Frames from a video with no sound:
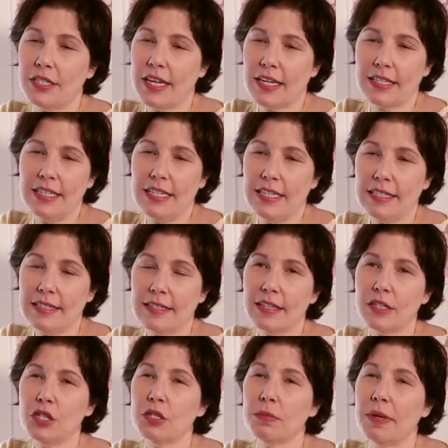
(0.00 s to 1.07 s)
techniques
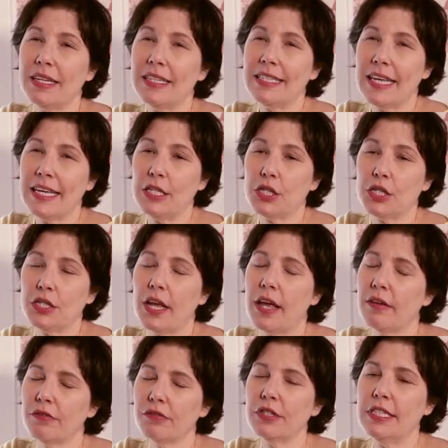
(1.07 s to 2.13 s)
such as meditation
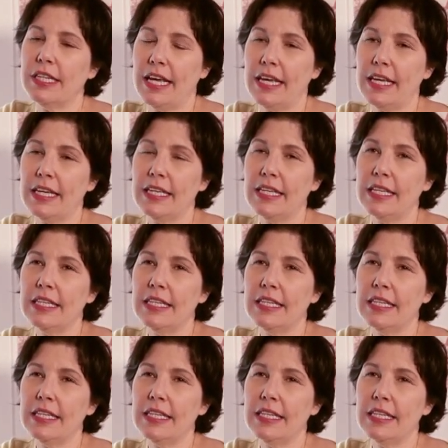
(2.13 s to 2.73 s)
every day.